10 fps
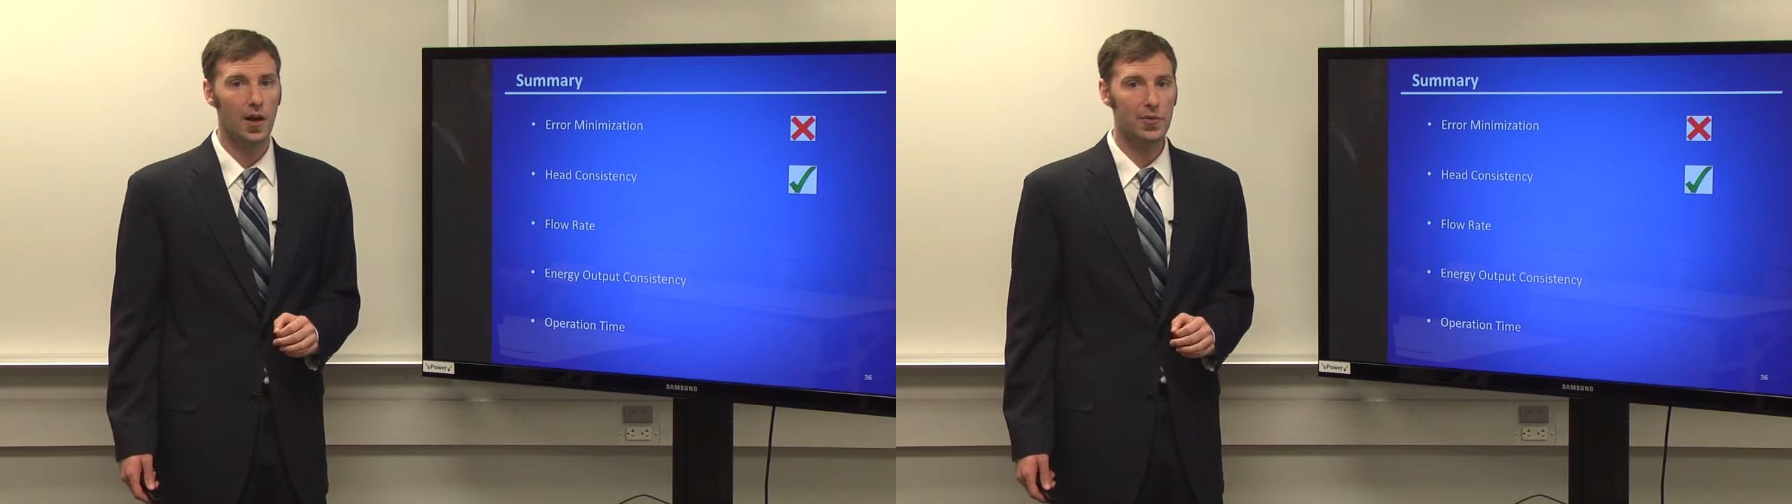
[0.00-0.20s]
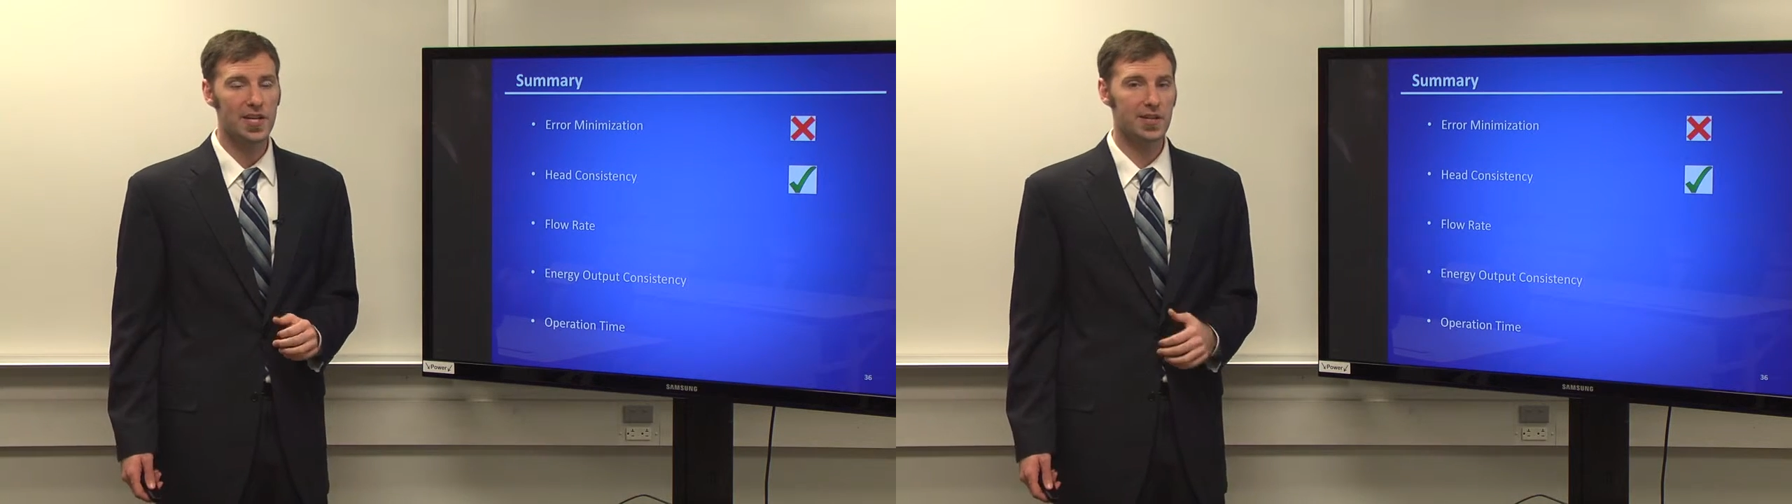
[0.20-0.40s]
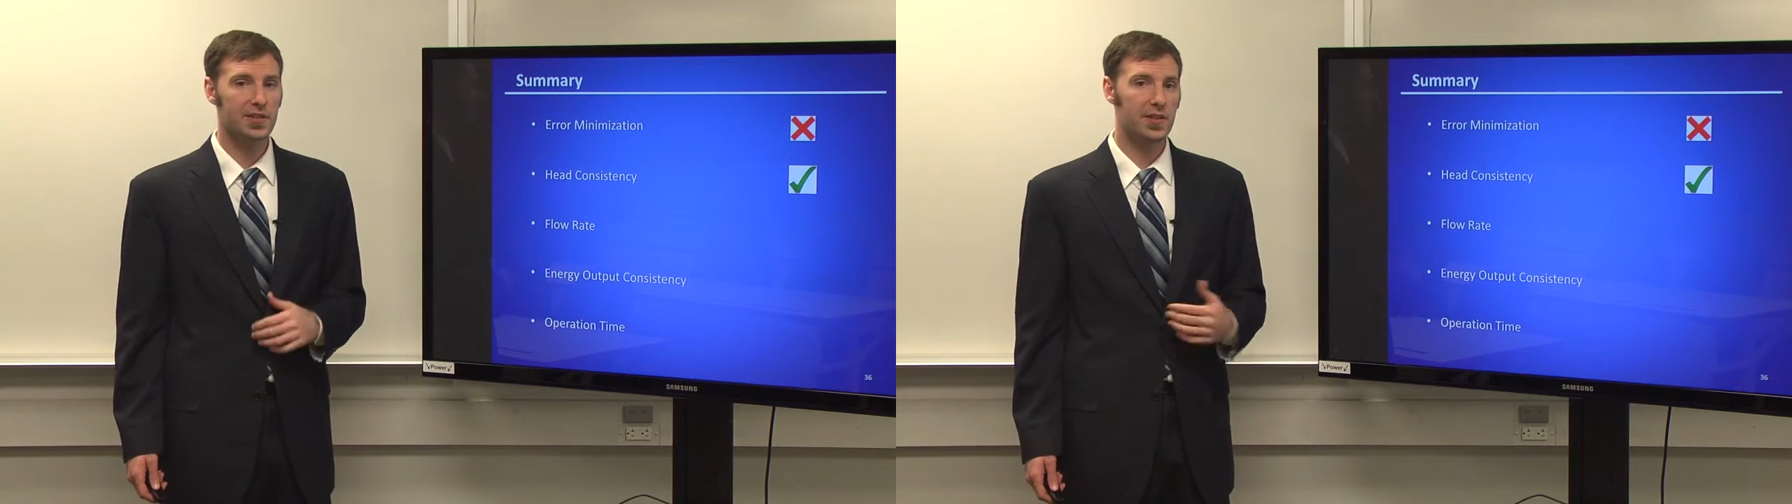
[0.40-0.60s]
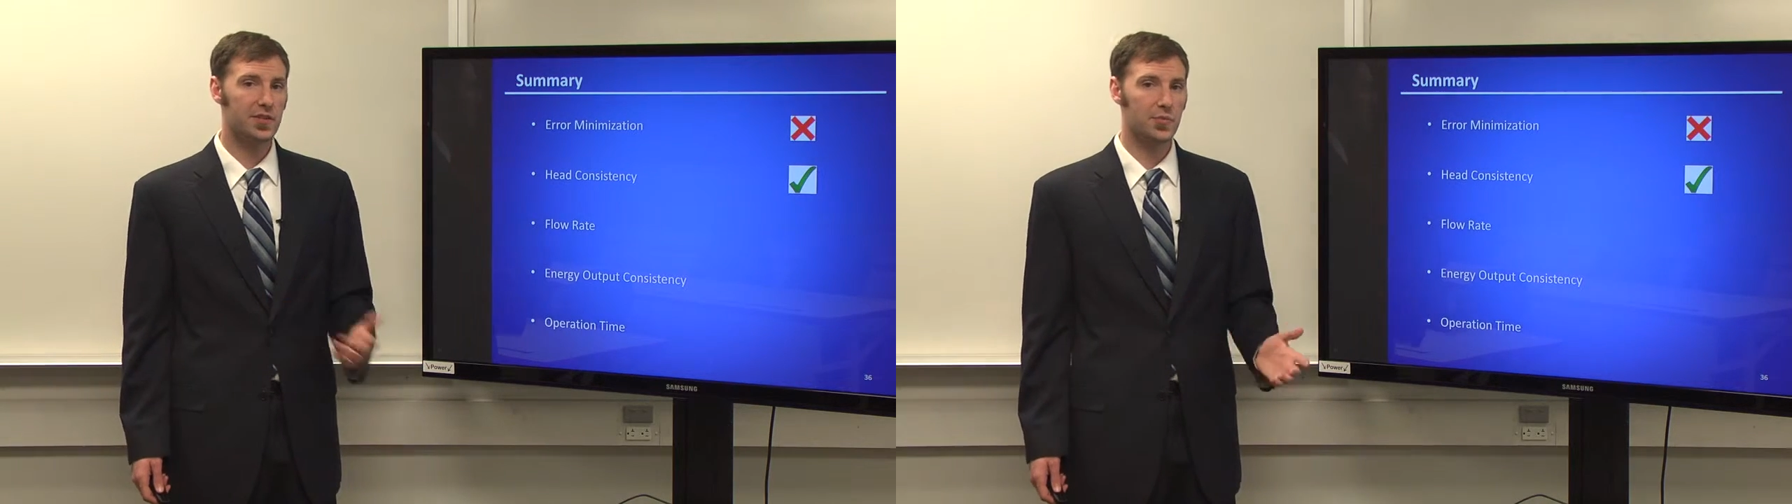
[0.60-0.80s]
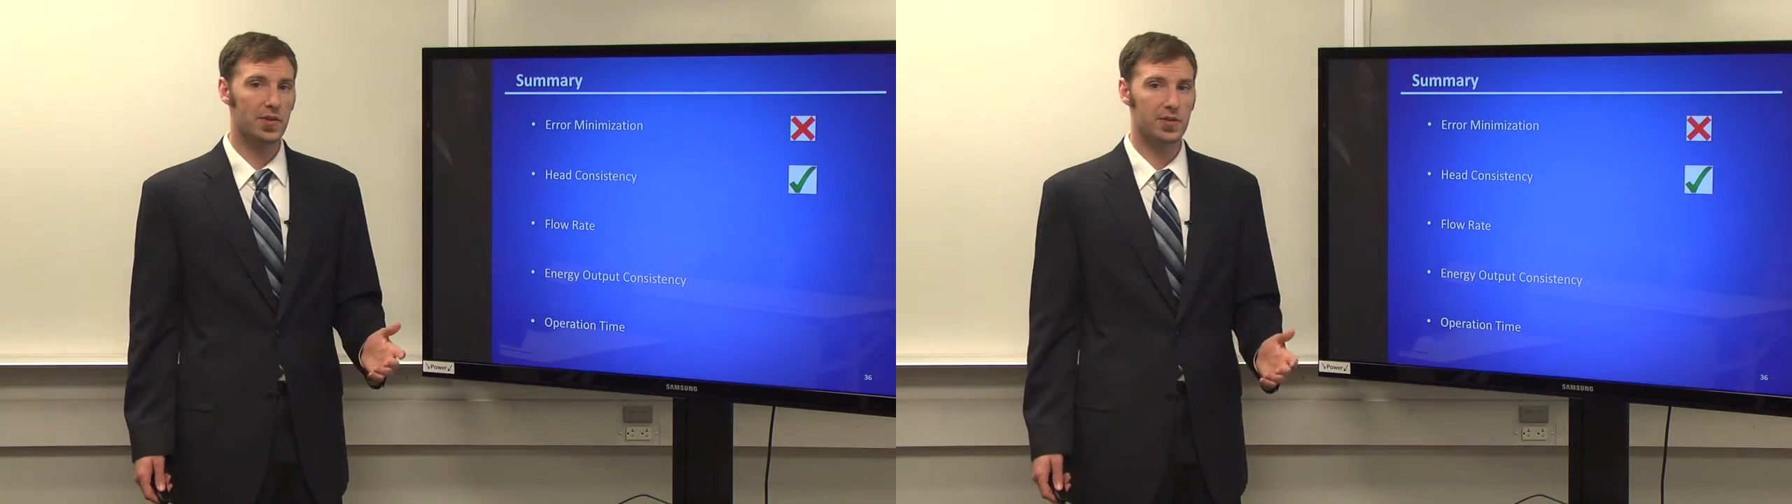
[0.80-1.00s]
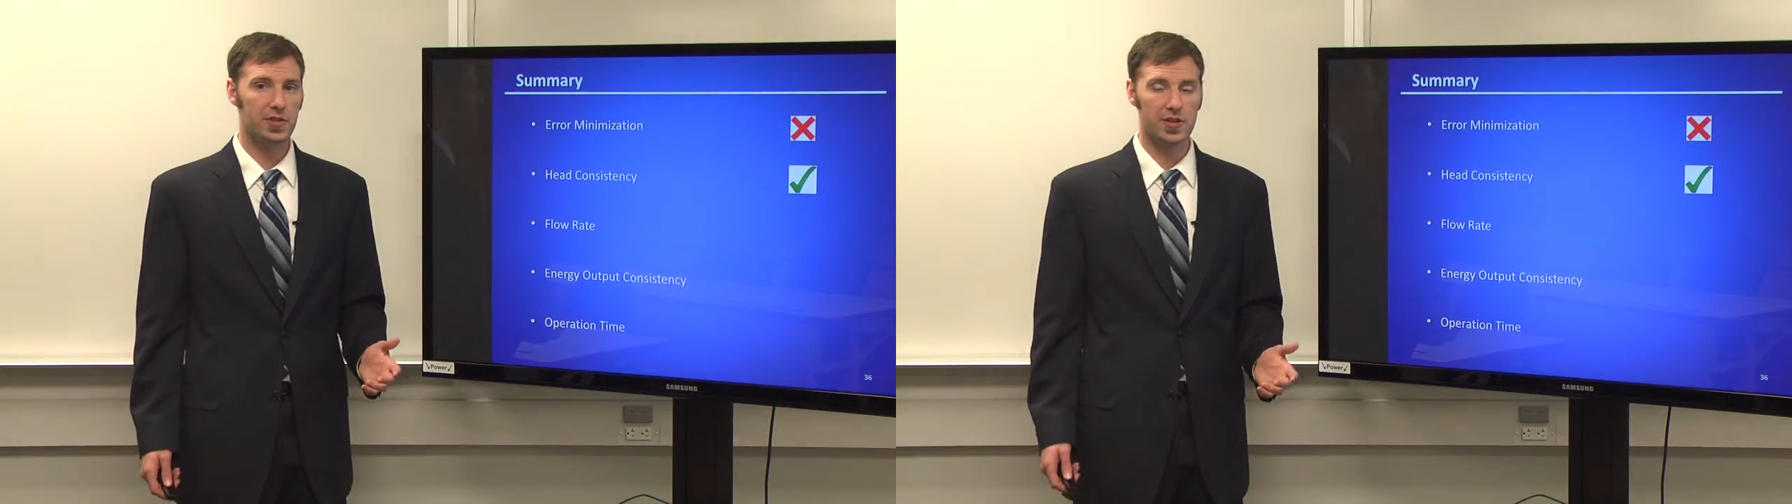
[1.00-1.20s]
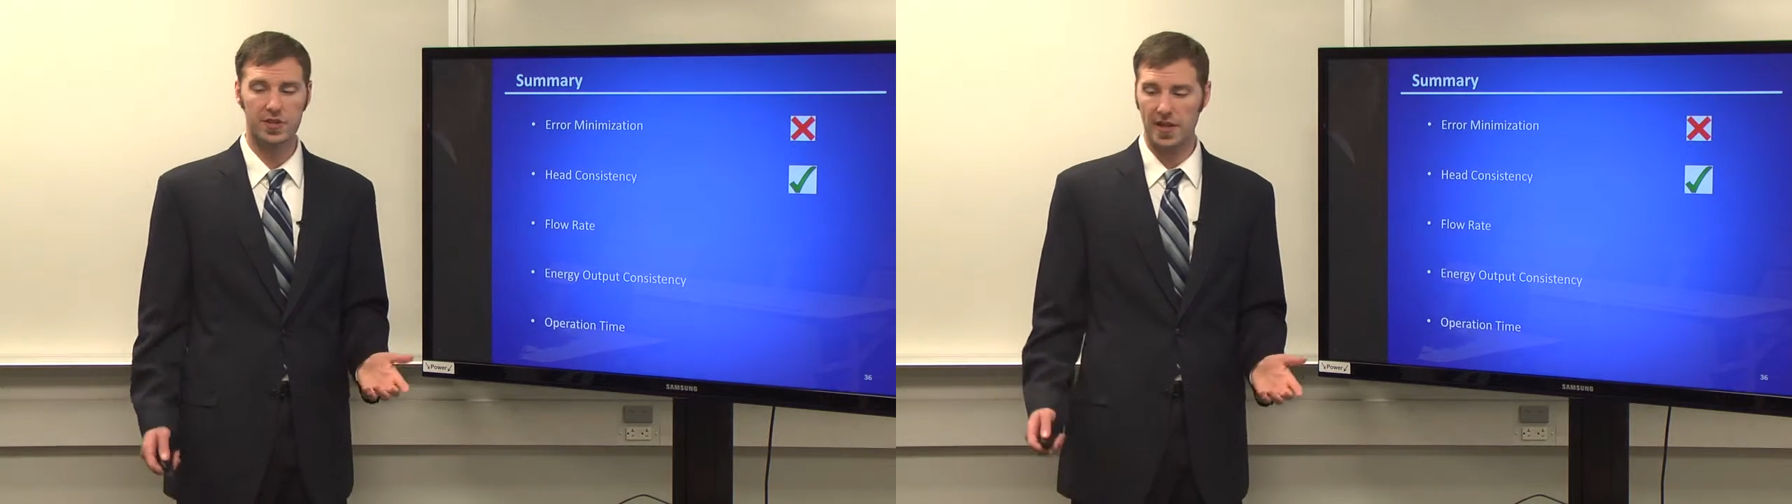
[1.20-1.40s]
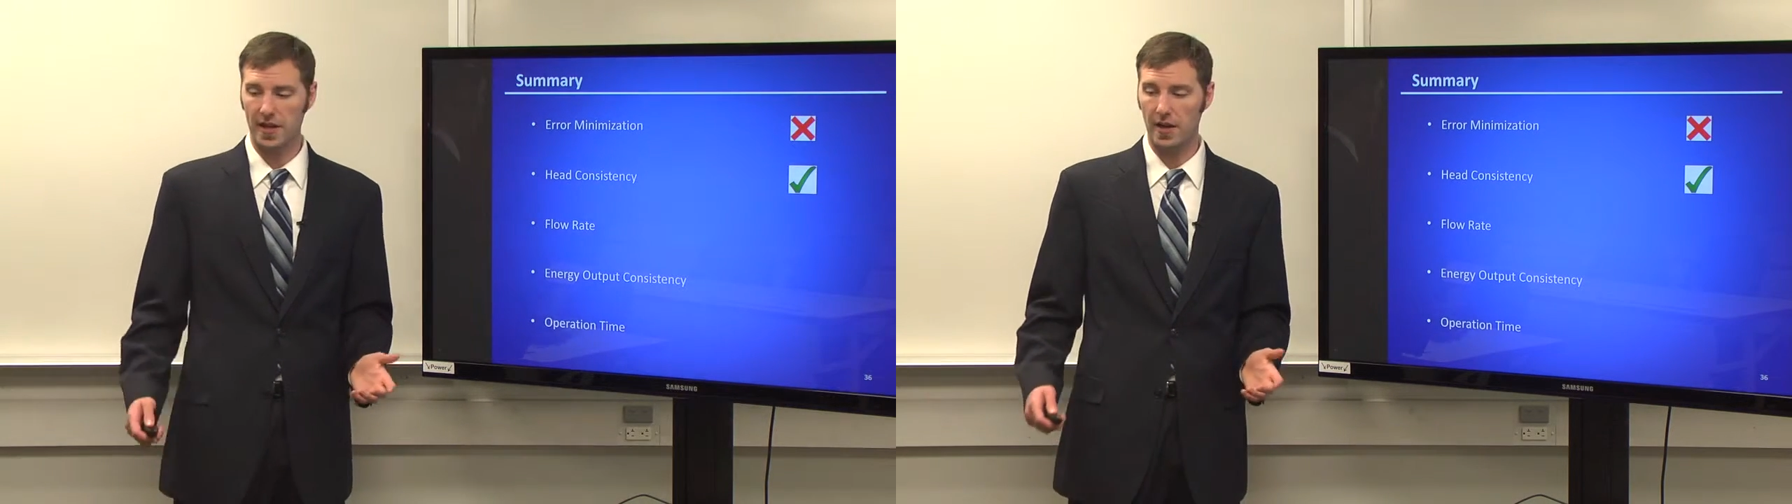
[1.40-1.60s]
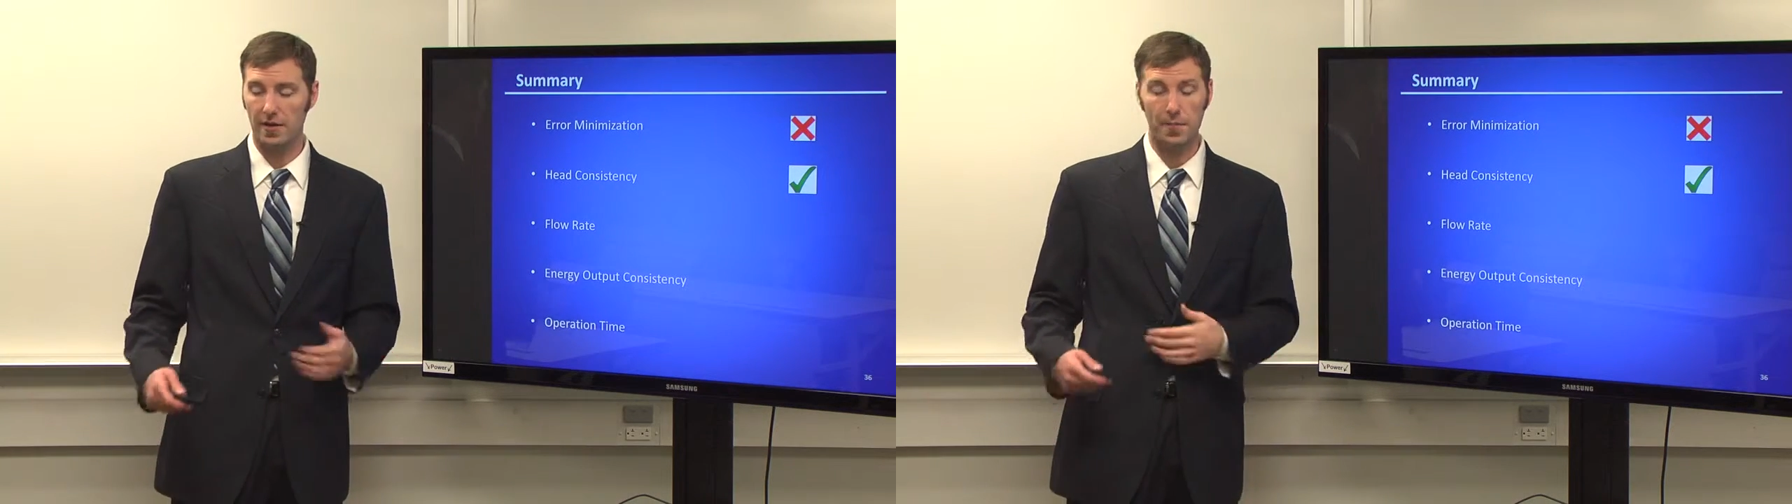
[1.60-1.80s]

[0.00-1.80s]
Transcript: We tested this with just a